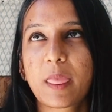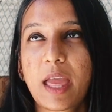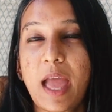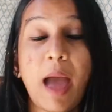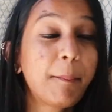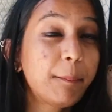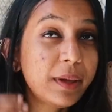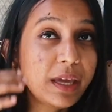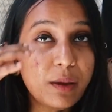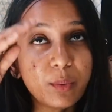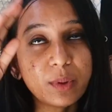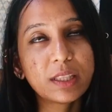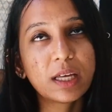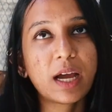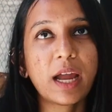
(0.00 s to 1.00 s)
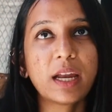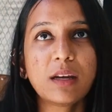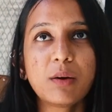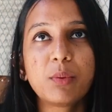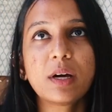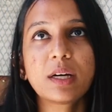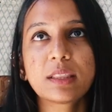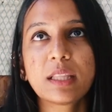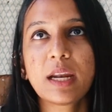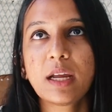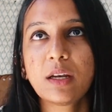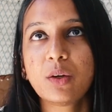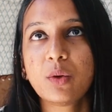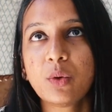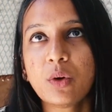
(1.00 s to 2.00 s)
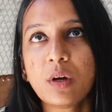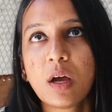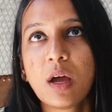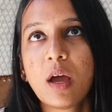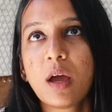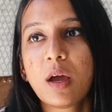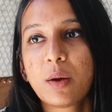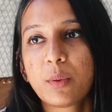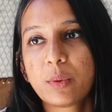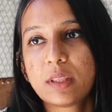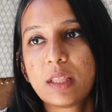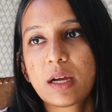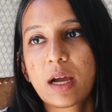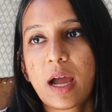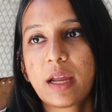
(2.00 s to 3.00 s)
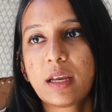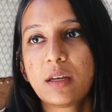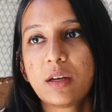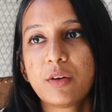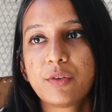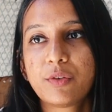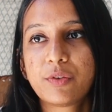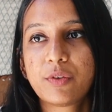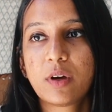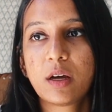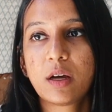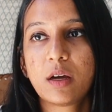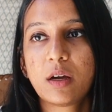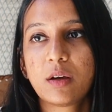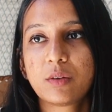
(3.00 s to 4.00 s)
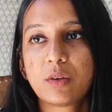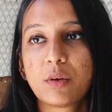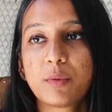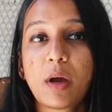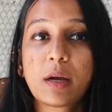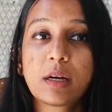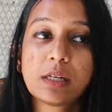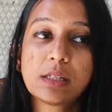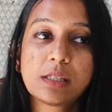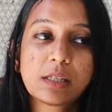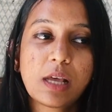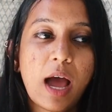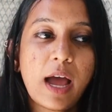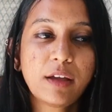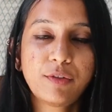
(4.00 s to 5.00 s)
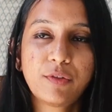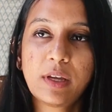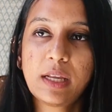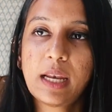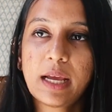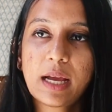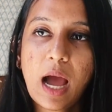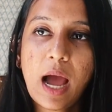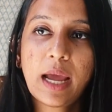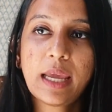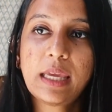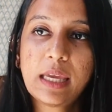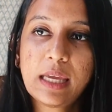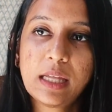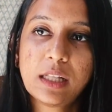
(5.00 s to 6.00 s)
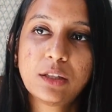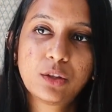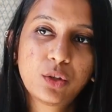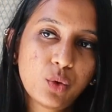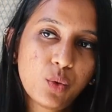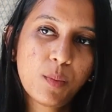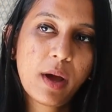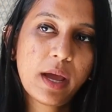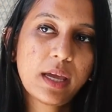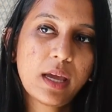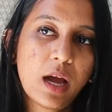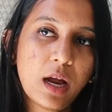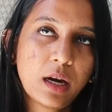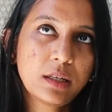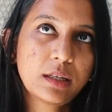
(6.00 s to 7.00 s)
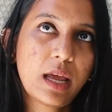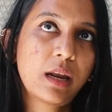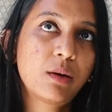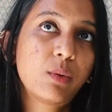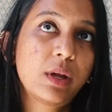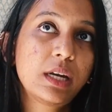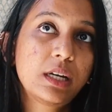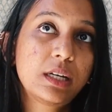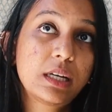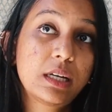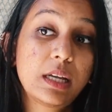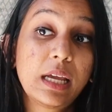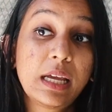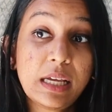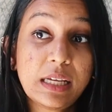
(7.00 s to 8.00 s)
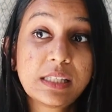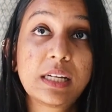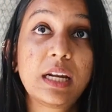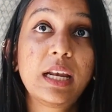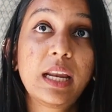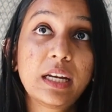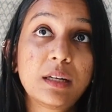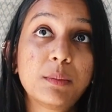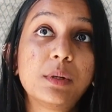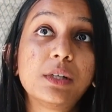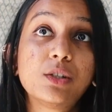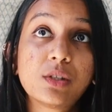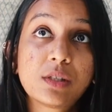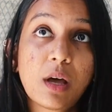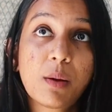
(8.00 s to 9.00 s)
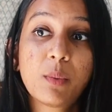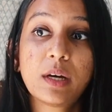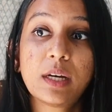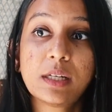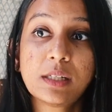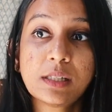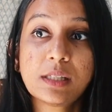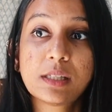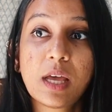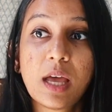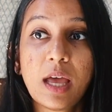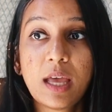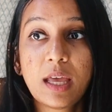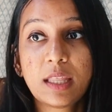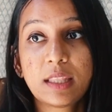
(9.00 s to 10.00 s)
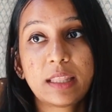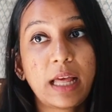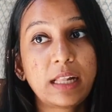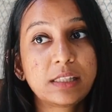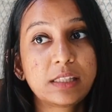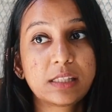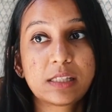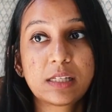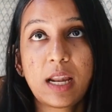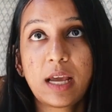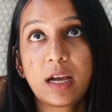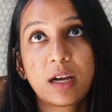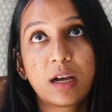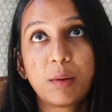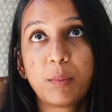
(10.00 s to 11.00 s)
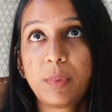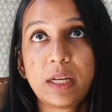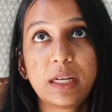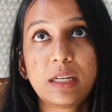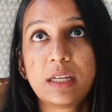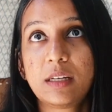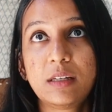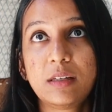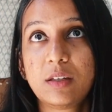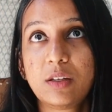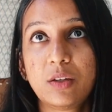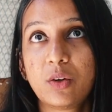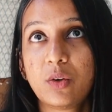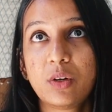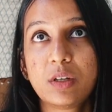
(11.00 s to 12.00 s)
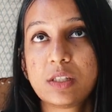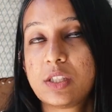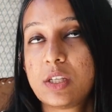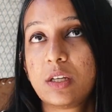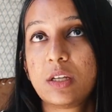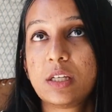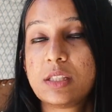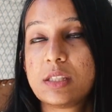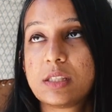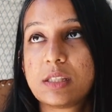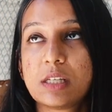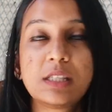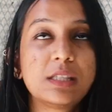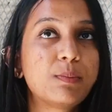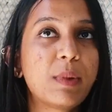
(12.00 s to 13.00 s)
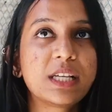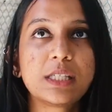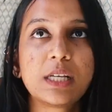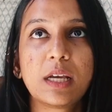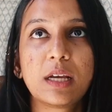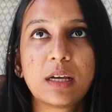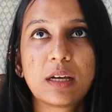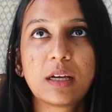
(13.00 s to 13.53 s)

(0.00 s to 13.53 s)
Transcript: happy with the kind of work that i do with the kind of because uh, i feel like i heal through my art and when it is relatable to someone else that's like a completely you know it's a, it's it's magic